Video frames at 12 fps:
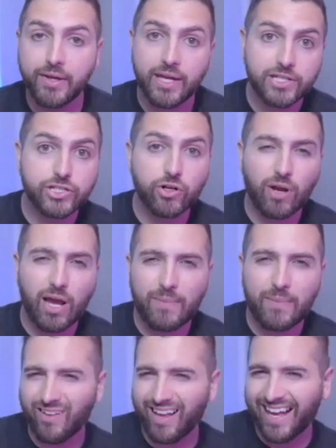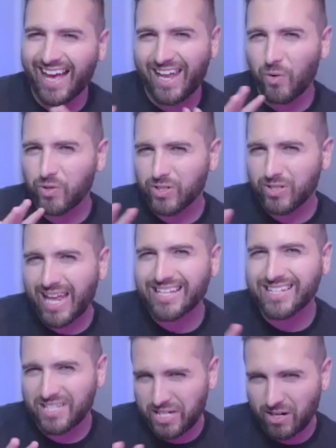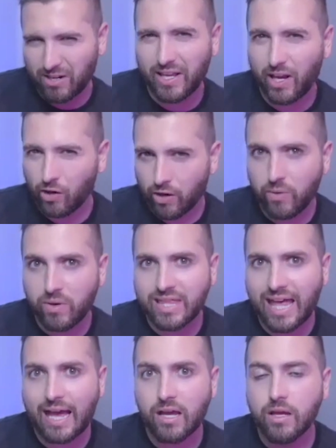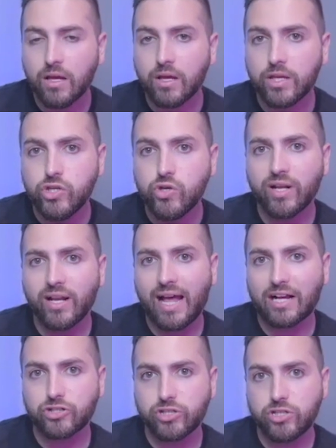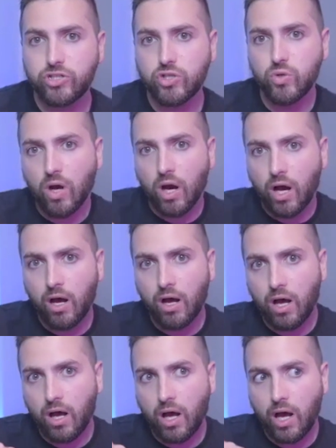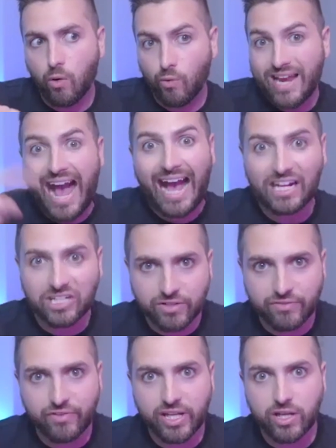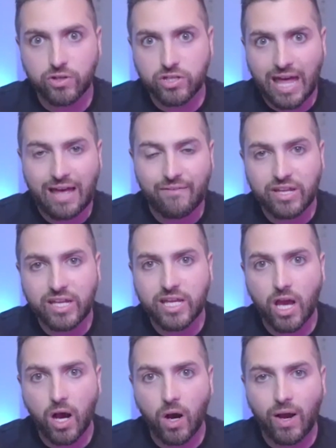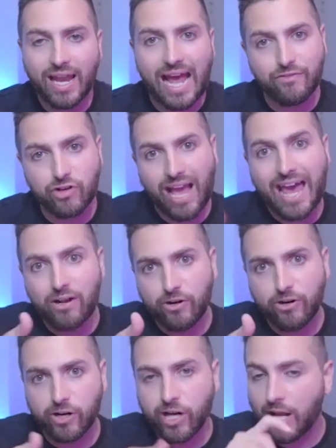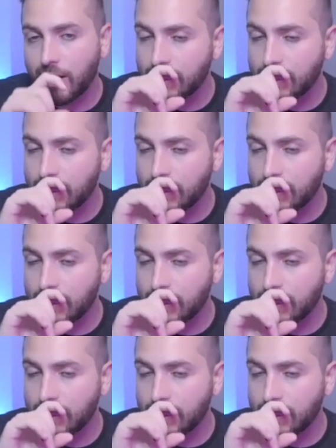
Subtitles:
Instagram that you're like, I don't necessarily agree with that, you can actually do a reaction video to that video and have your editor cut it